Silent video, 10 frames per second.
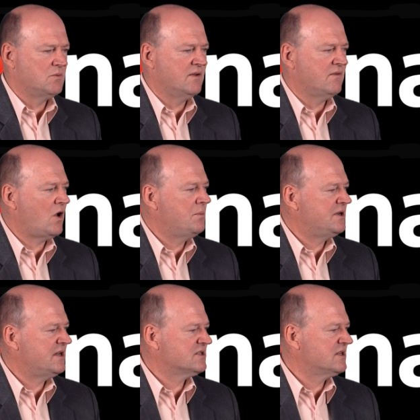We've
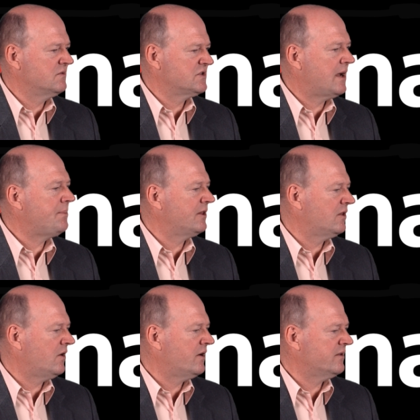opened ourselves up a
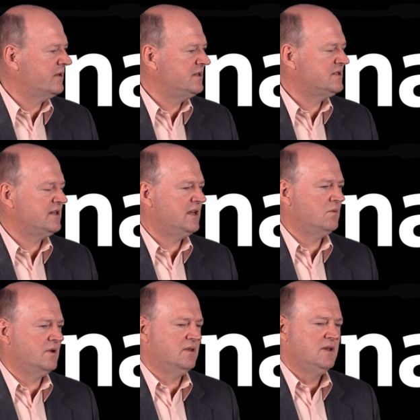lot on the internet
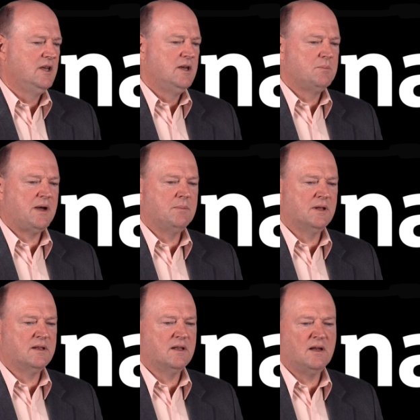with
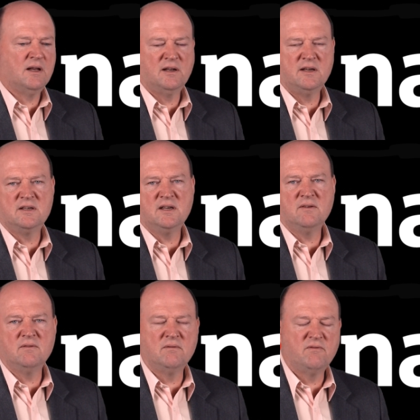public
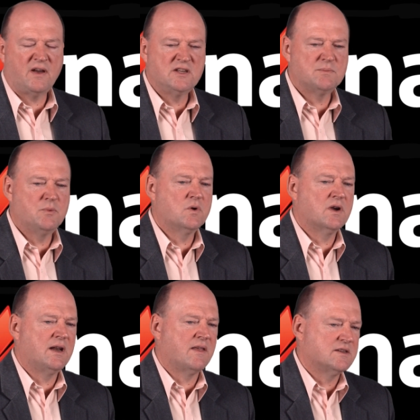LinkedIn, Facebook
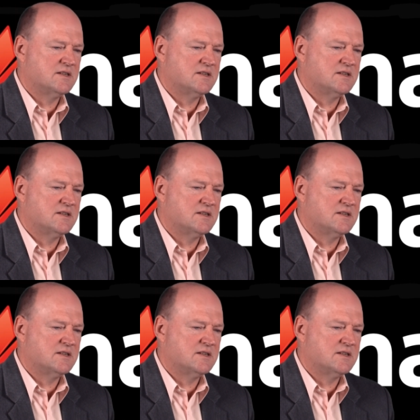and other